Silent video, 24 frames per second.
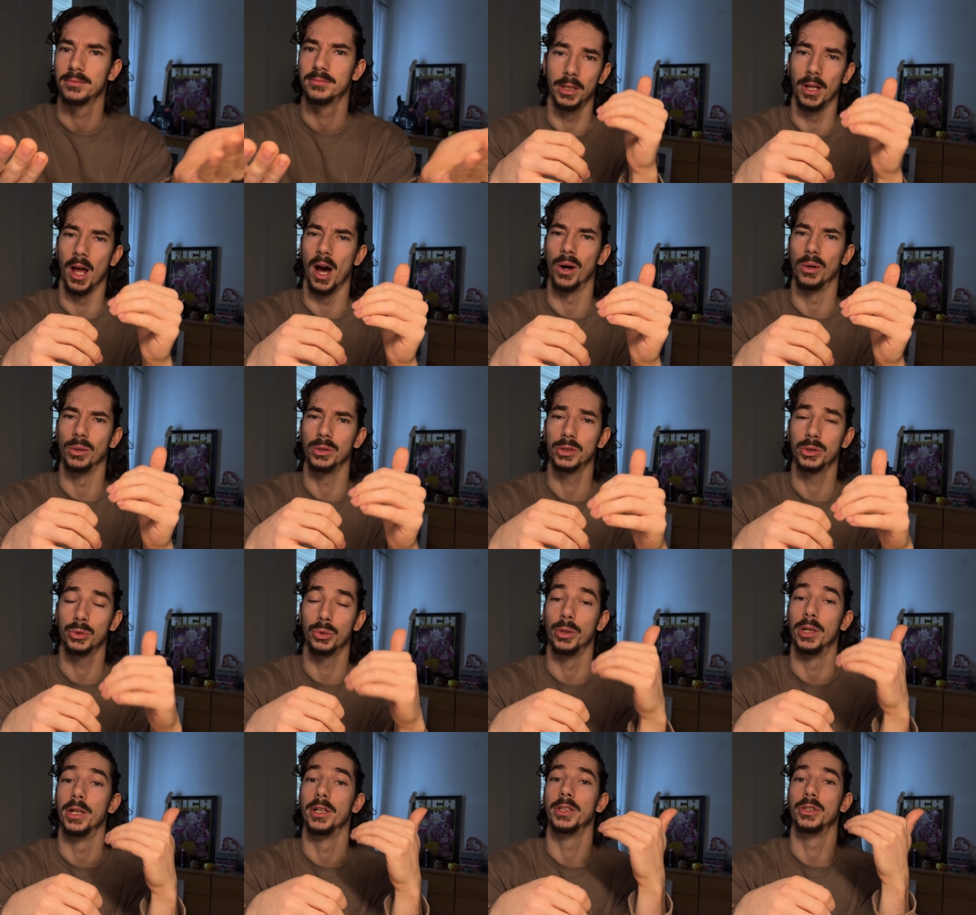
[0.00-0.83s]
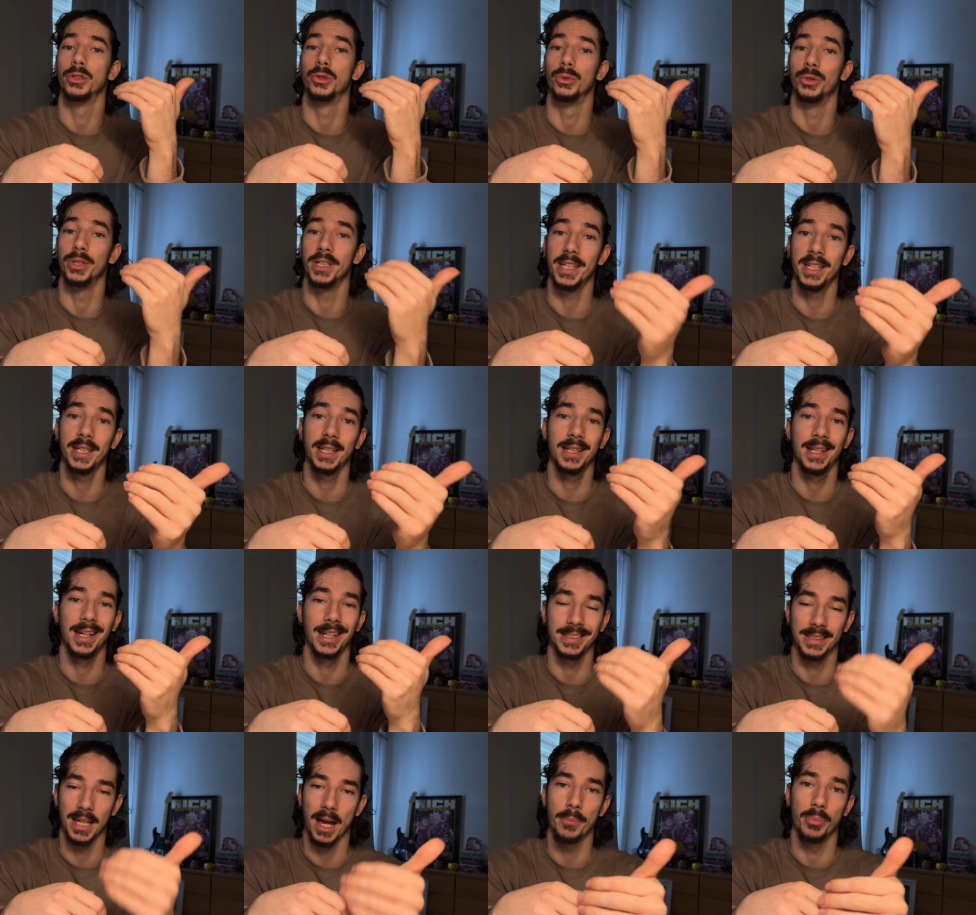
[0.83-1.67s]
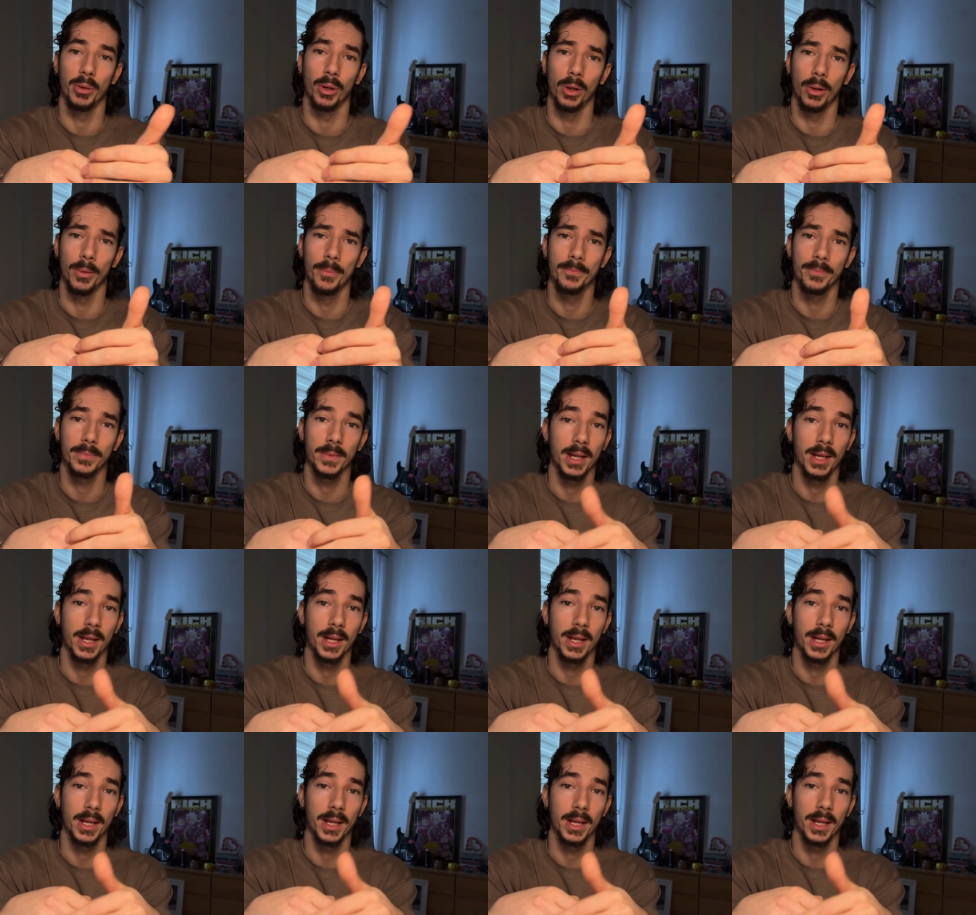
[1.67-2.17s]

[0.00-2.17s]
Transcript: Now, to a unique example,